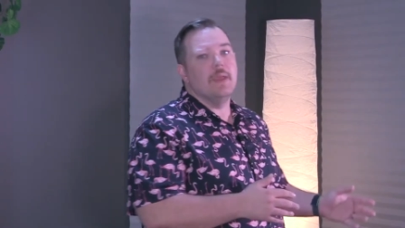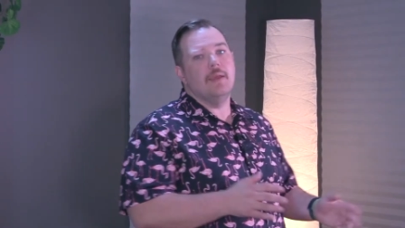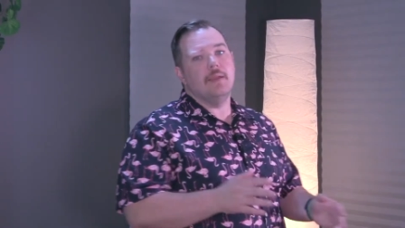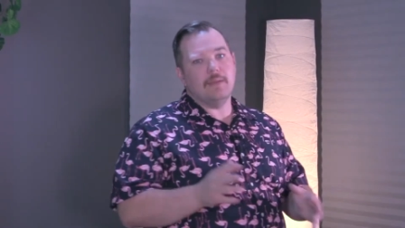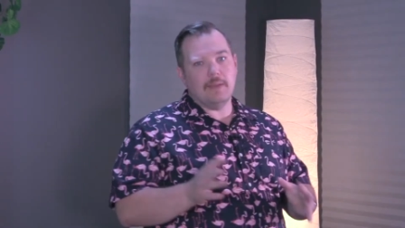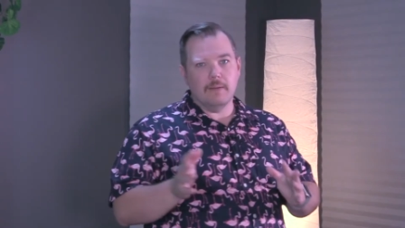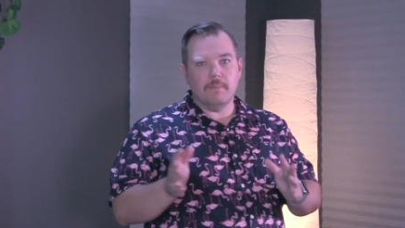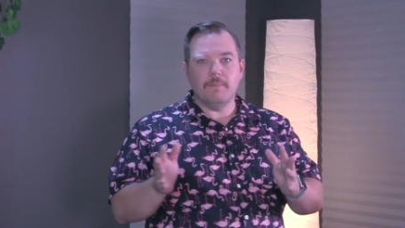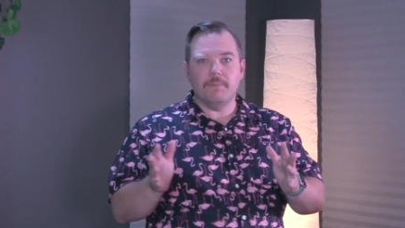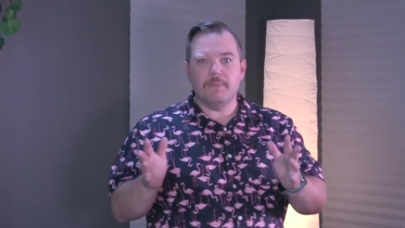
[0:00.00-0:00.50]

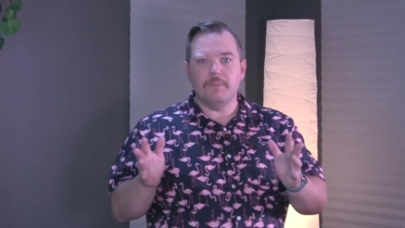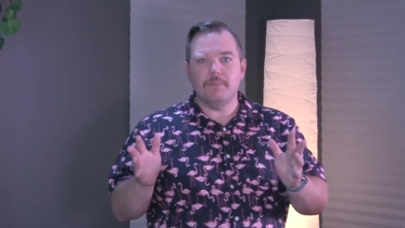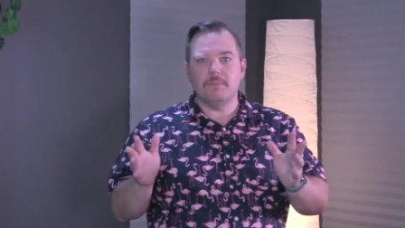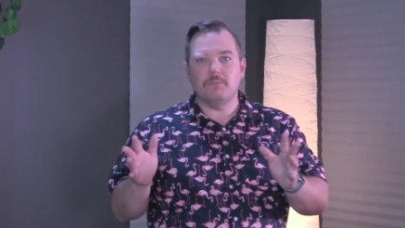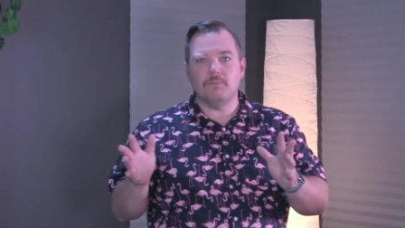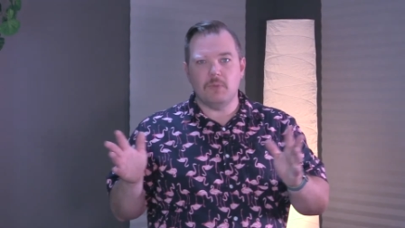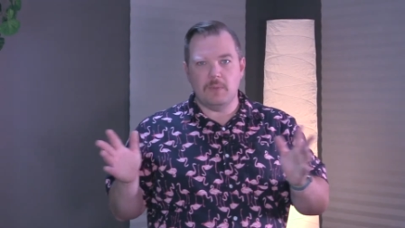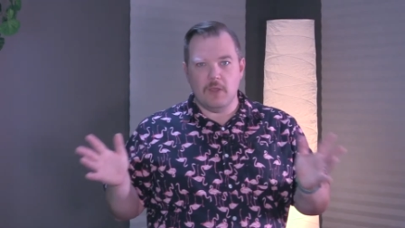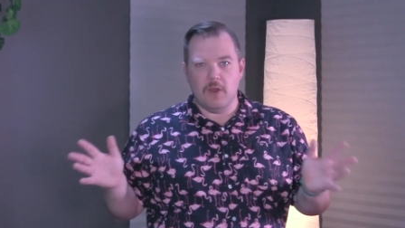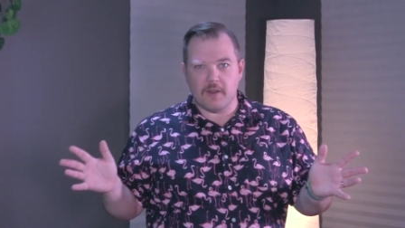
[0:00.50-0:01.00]
Now, to
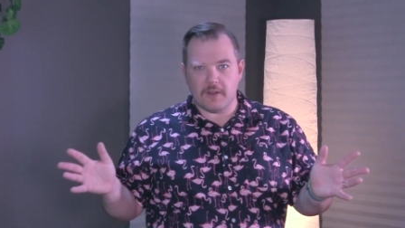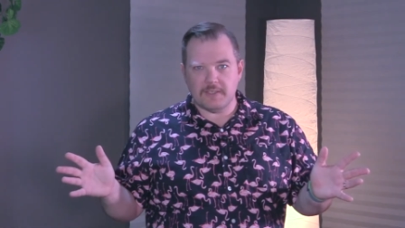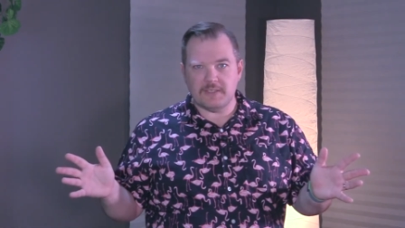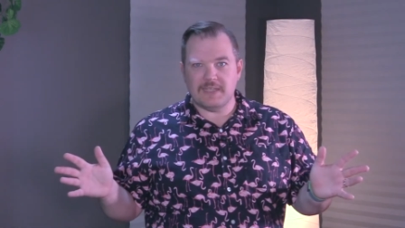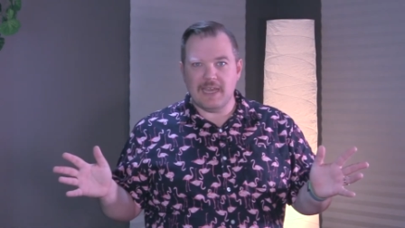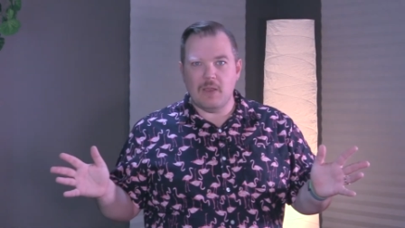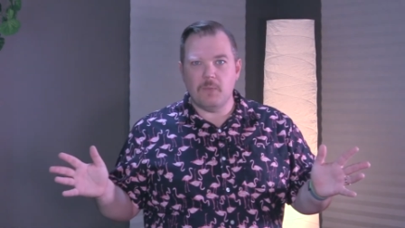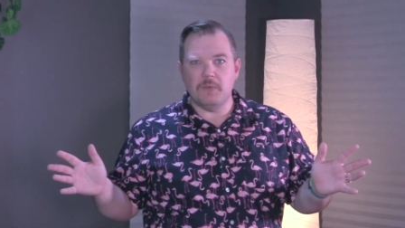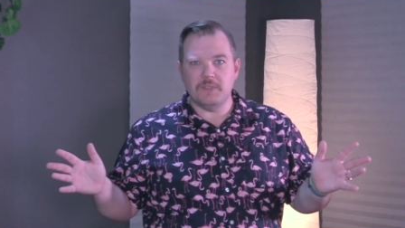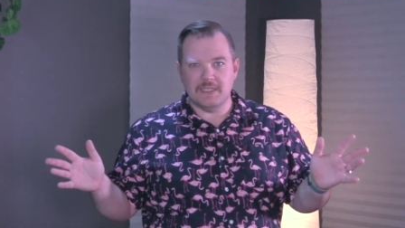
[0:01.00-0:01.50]
be honest,
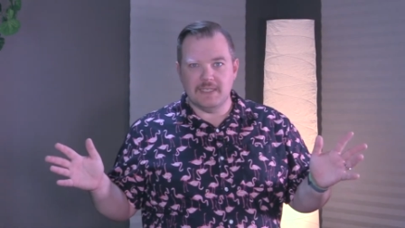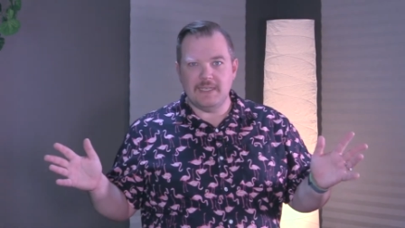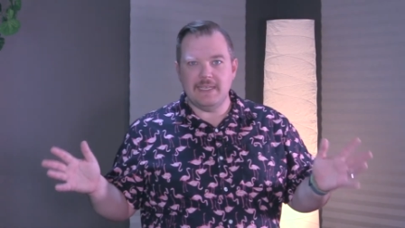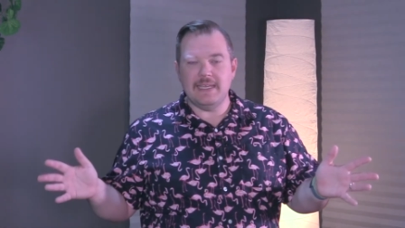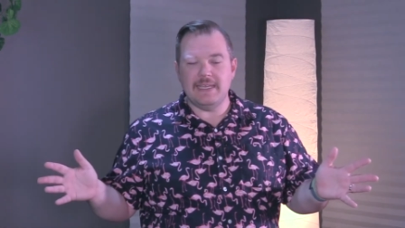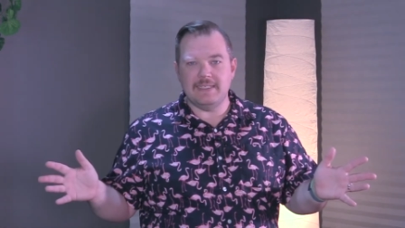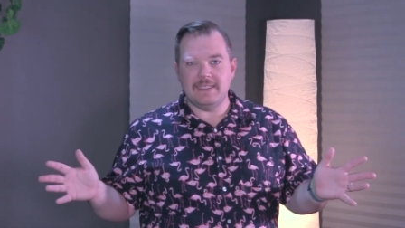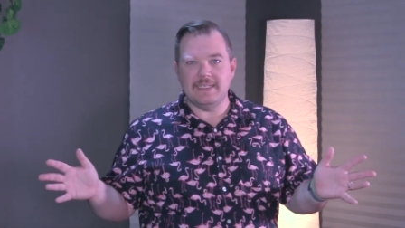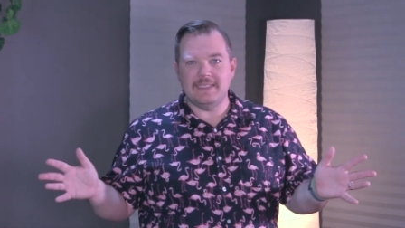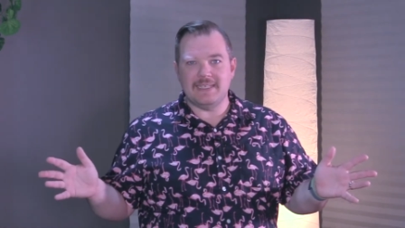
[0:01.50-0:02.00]
that was an
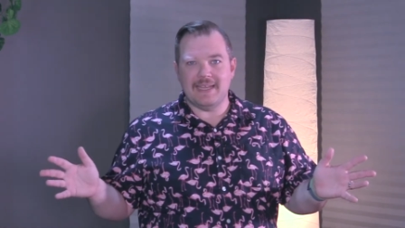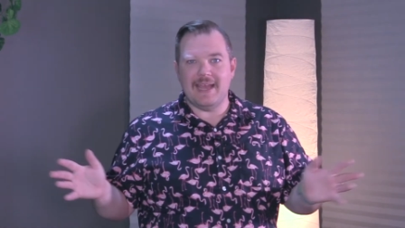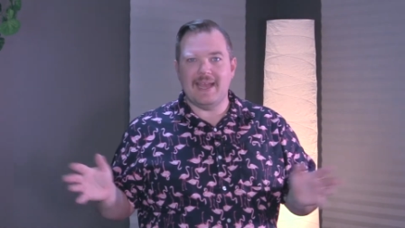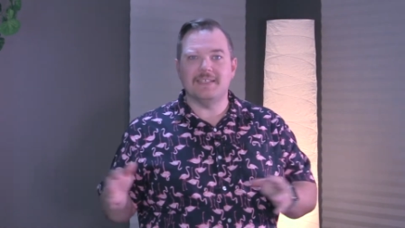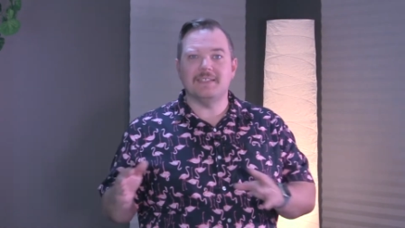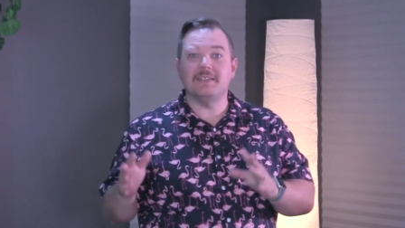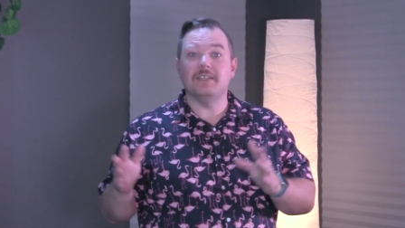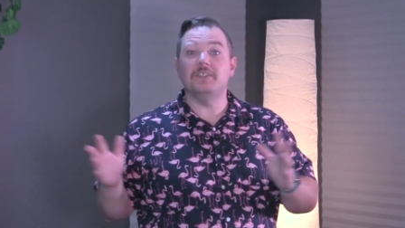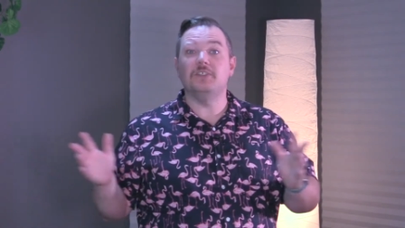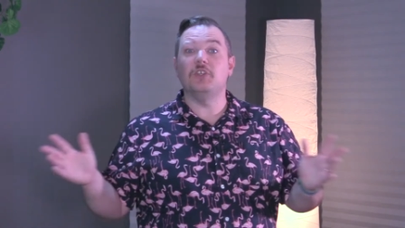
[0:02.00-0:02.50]
easy
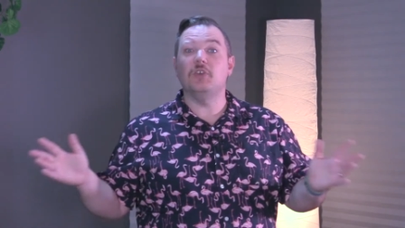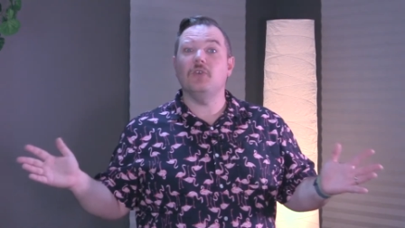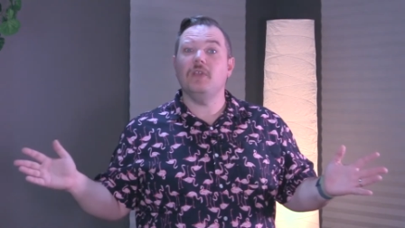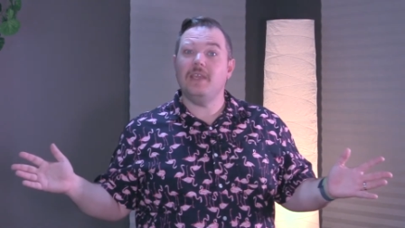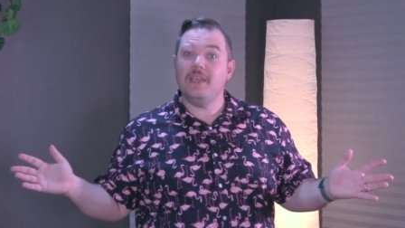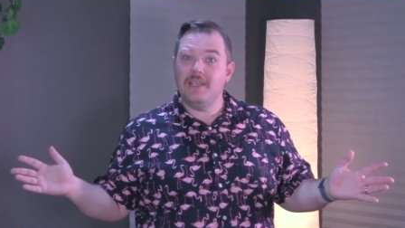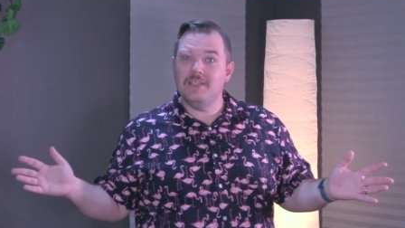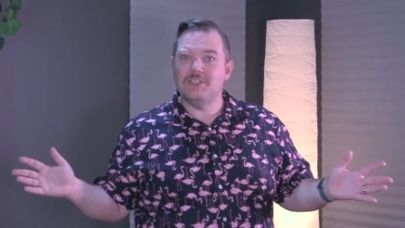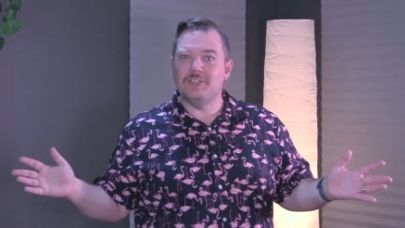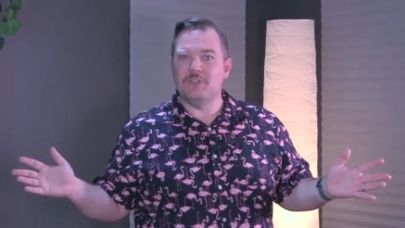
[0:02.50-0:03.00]
task because there
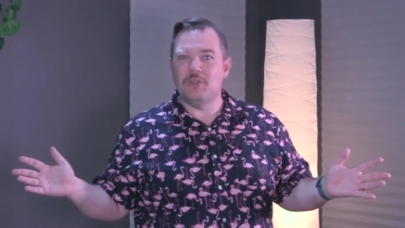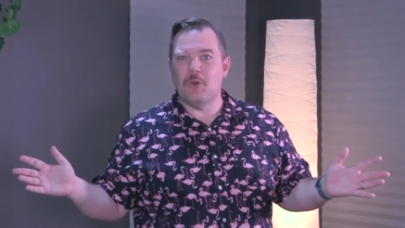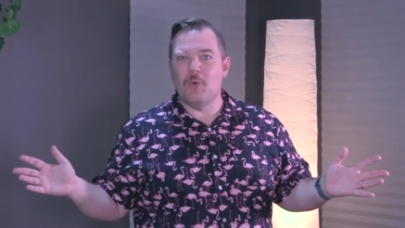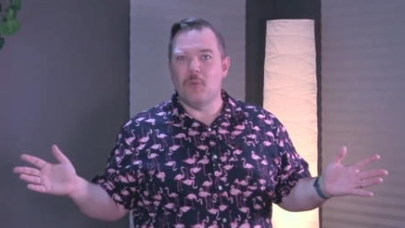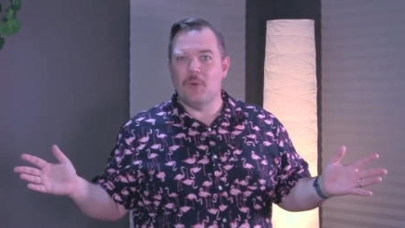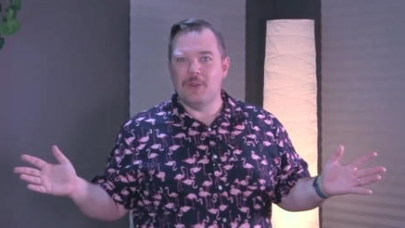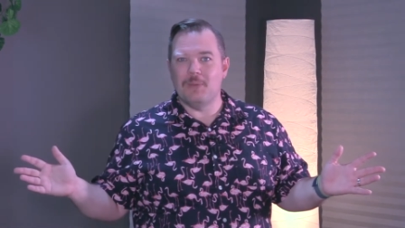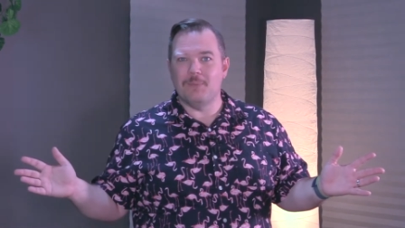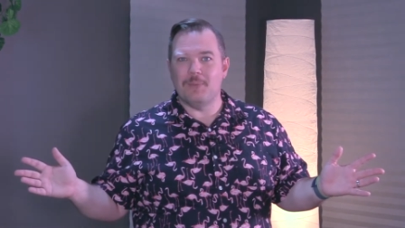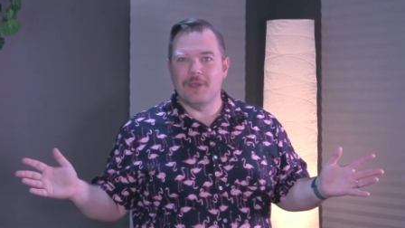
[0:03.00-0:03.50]
is no
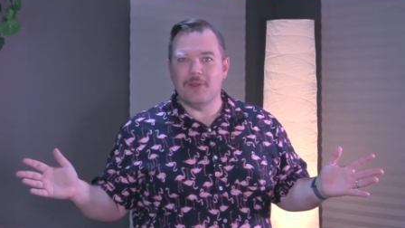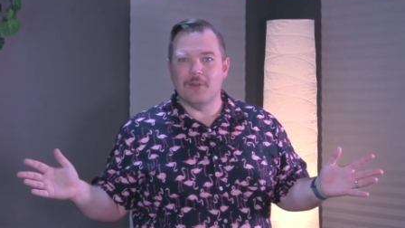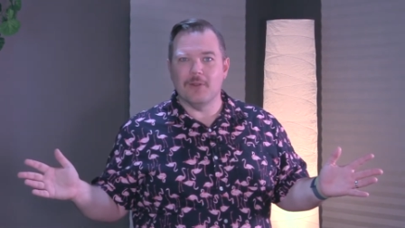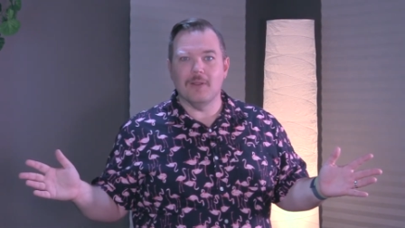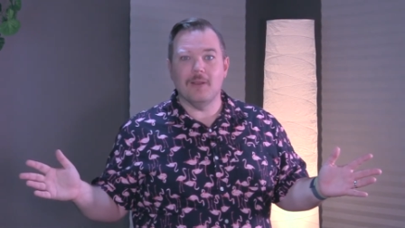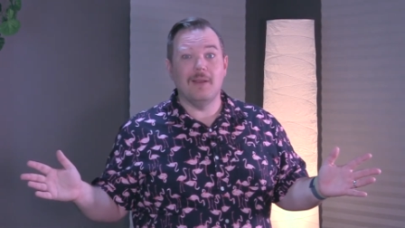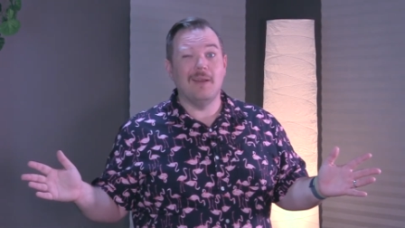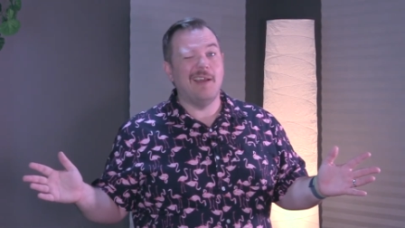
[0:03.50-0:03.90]
one better.